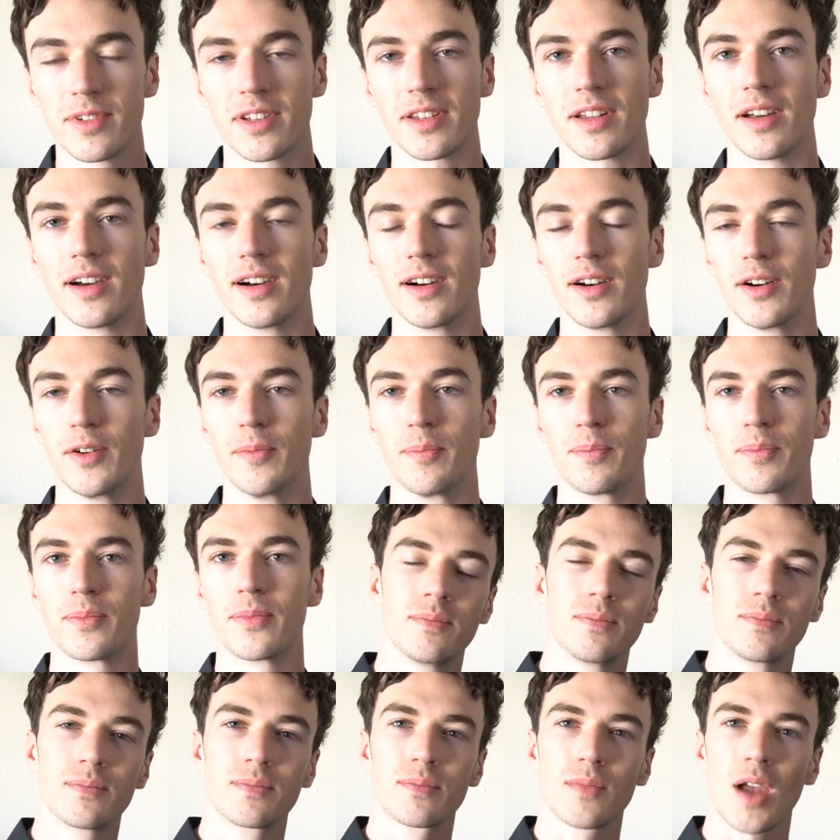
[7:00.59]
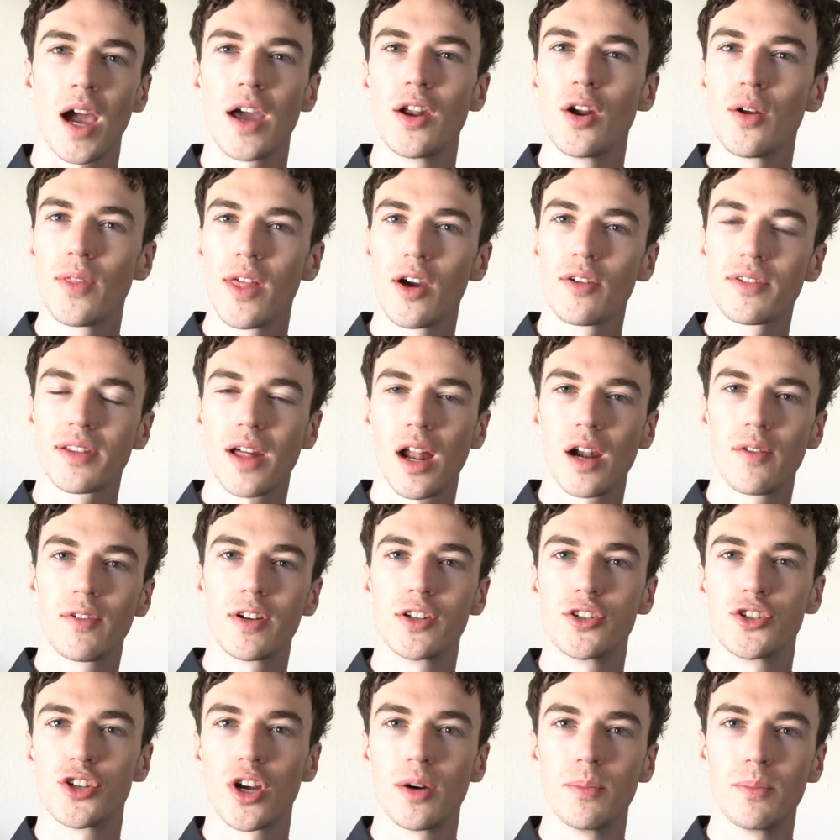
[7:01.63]
So I know that was kind of
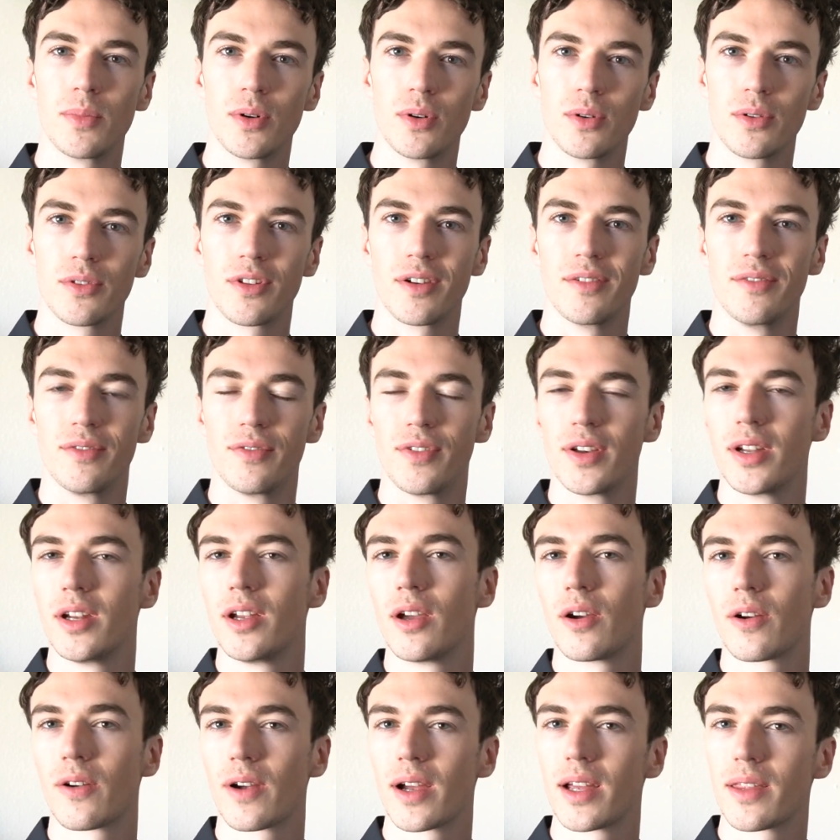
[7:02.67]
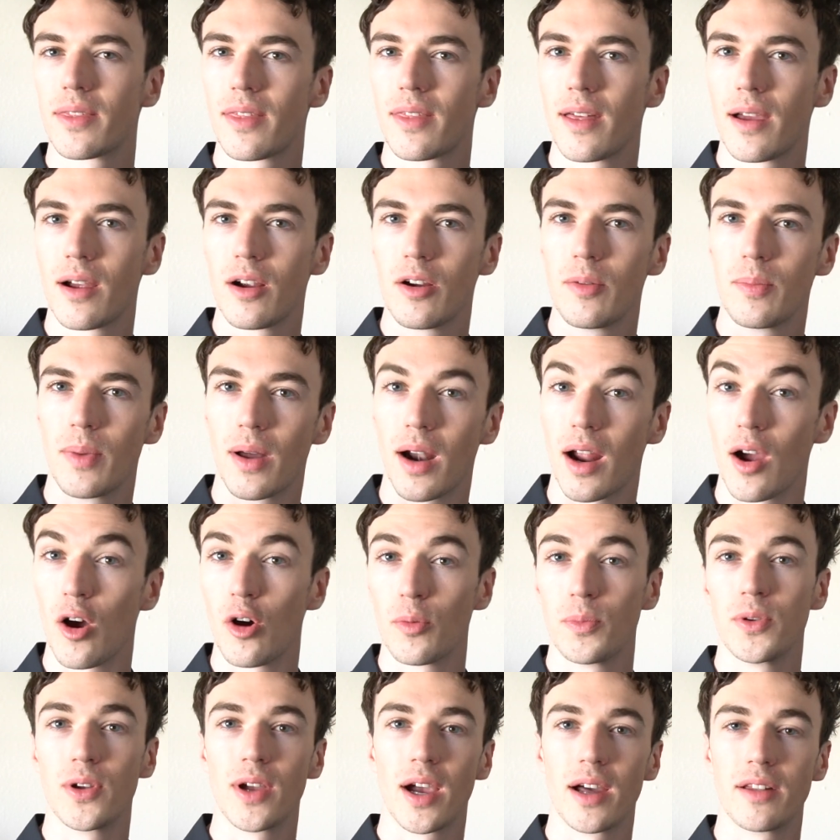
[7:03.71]
a jumbled video right there, but I
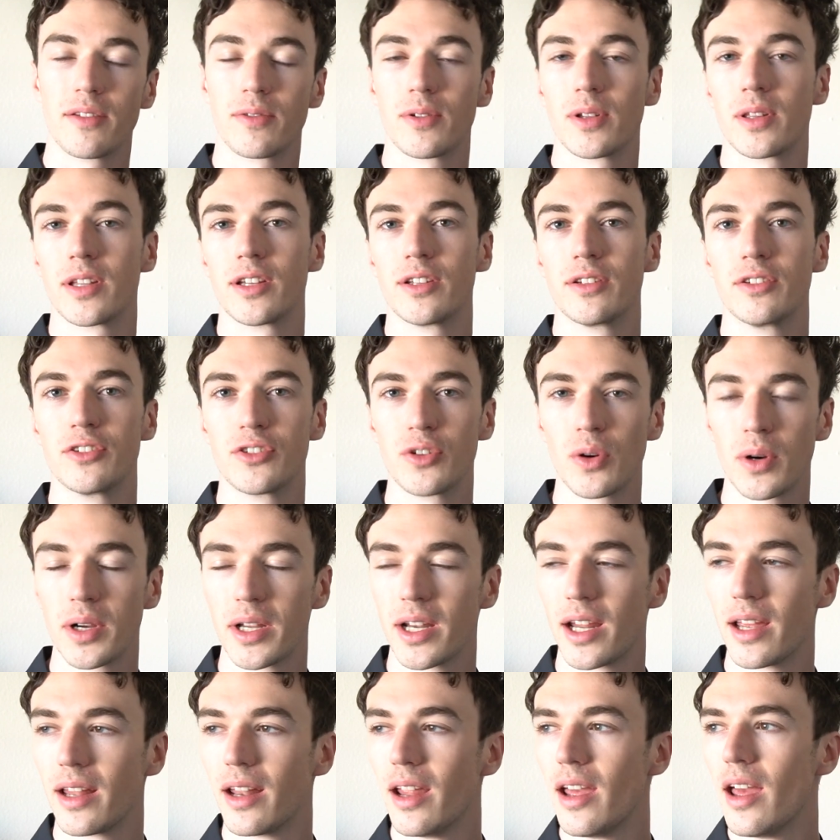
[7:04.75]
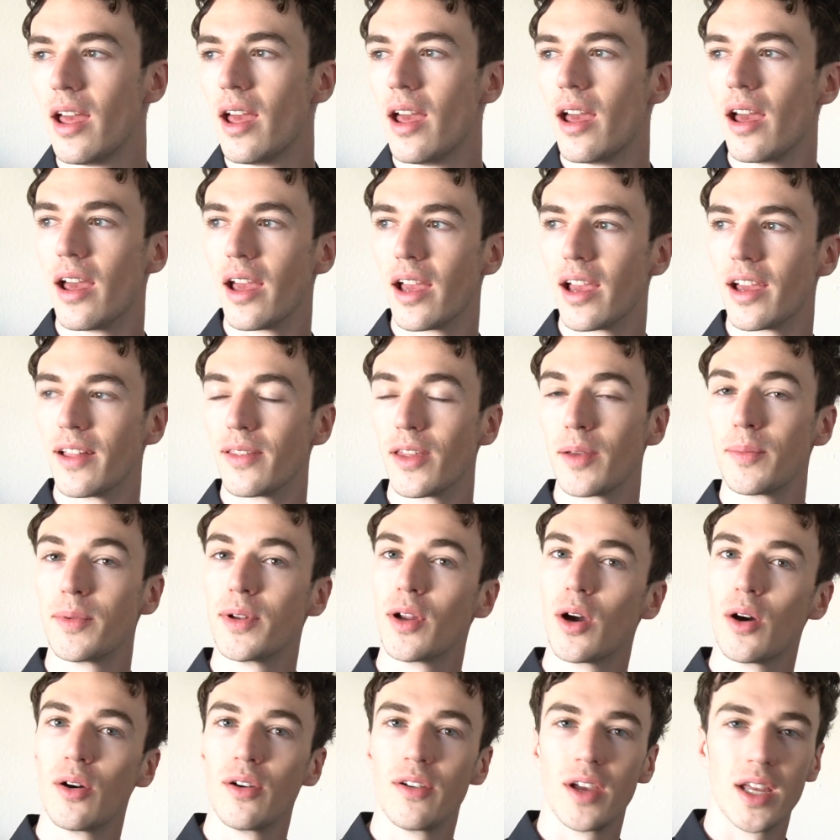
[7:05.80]
hope you guys really enjoyed it. And let me
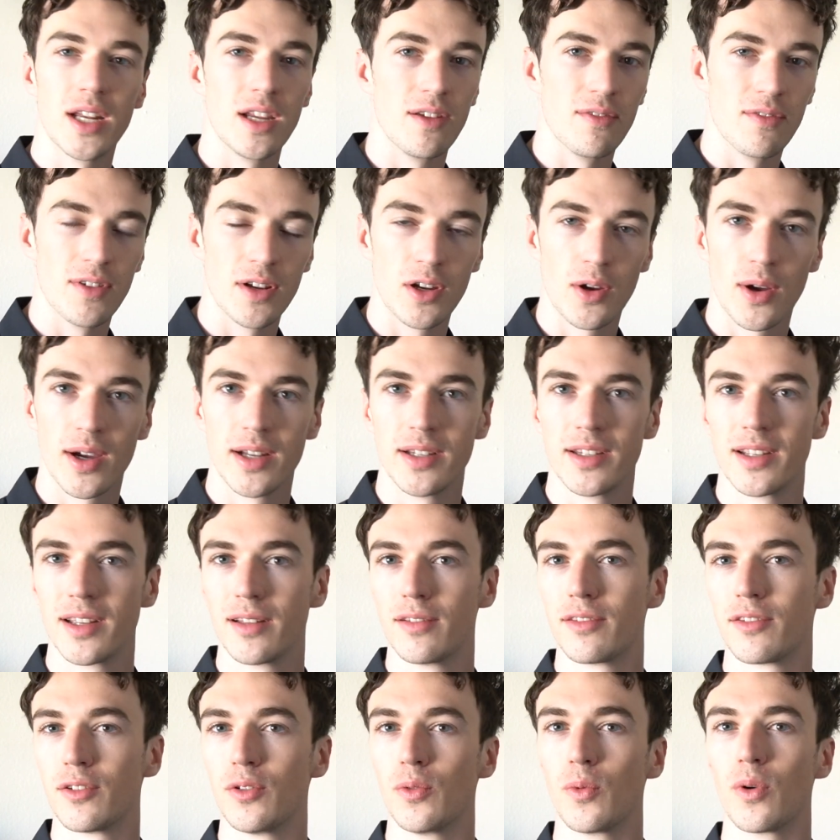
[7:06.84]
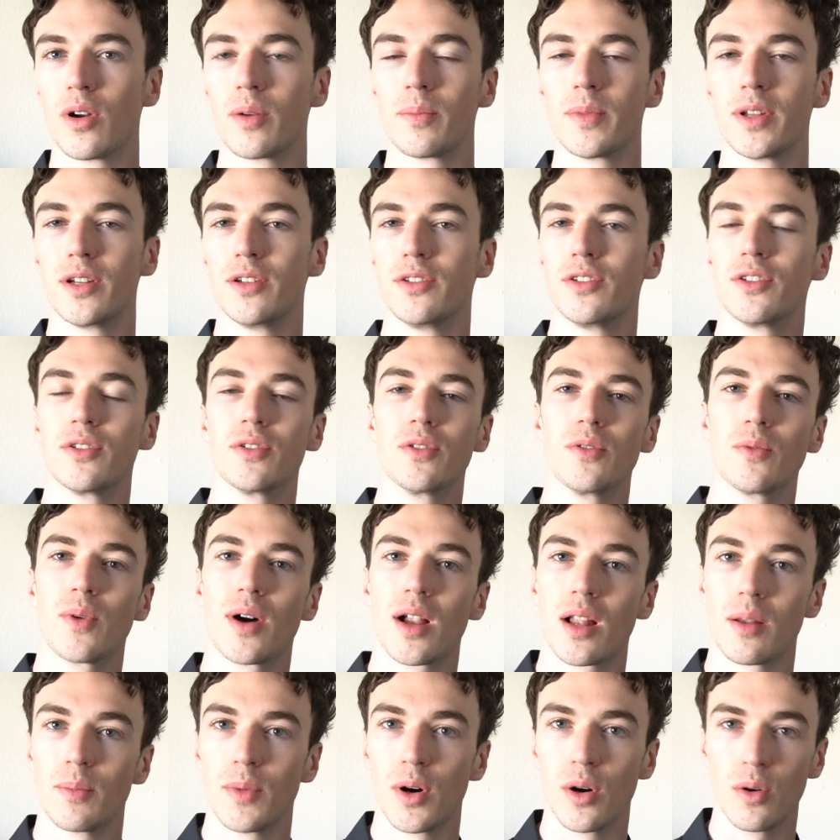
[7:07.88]
know any video ideas you want me to do
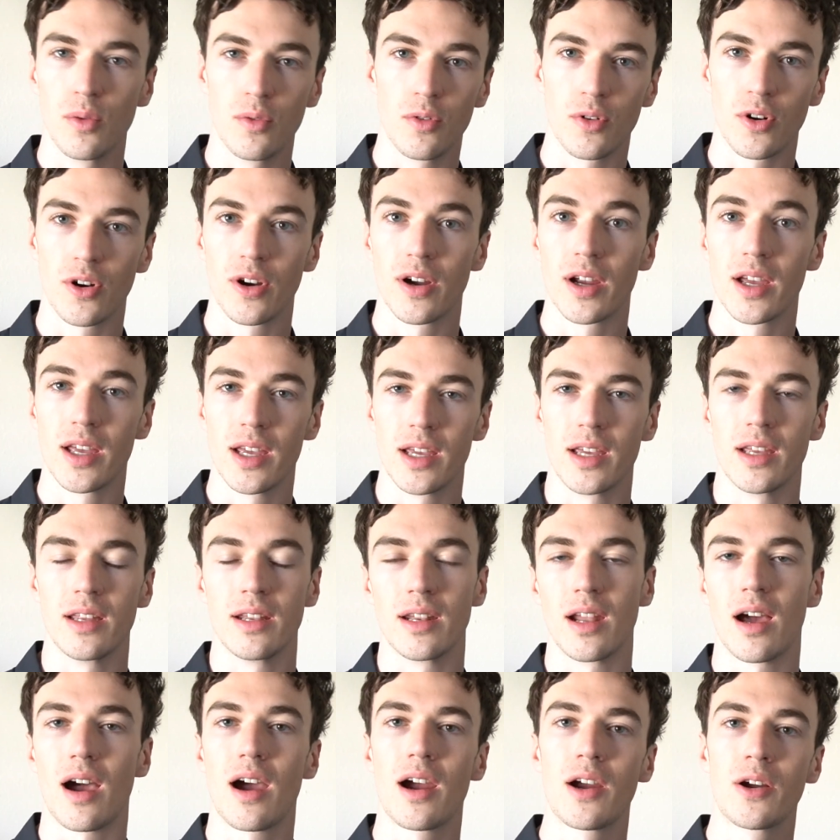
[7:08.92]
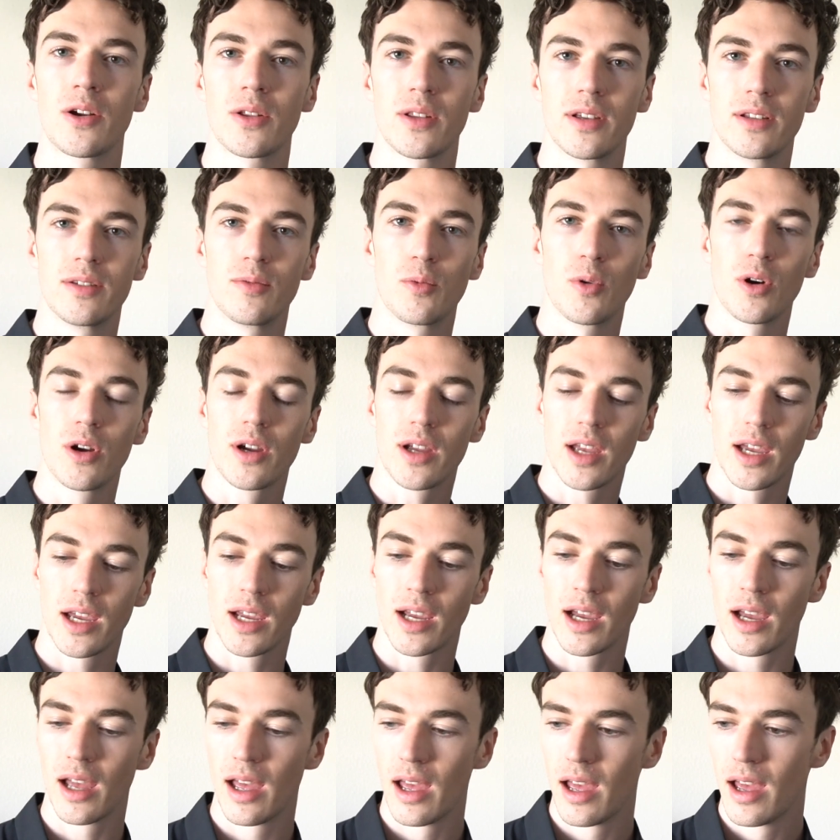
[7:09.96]
while I'm over in Ireland
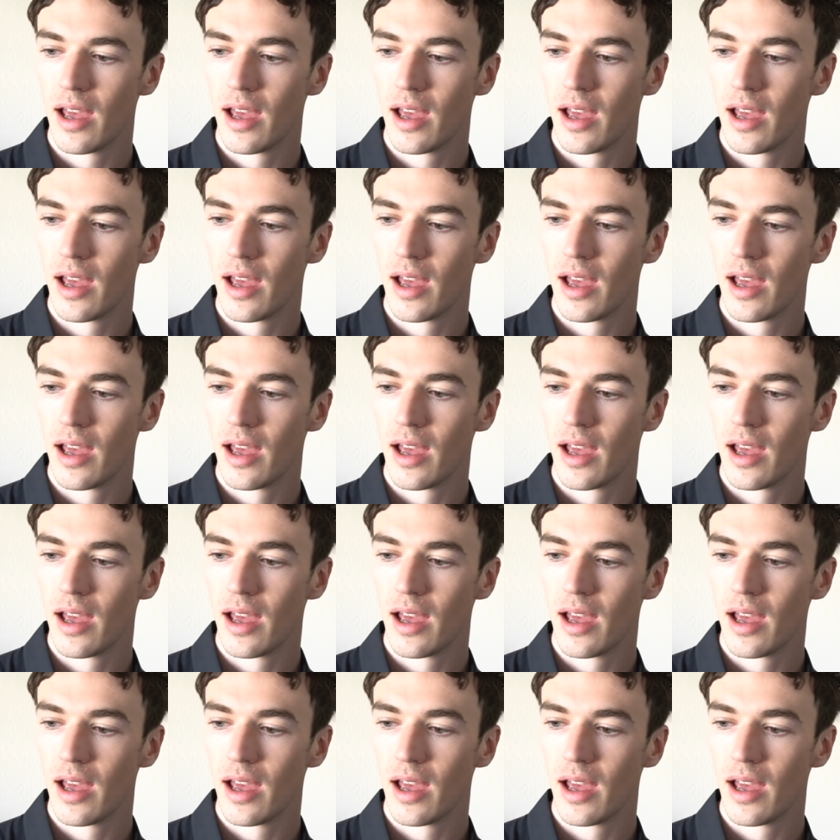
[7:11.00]
working.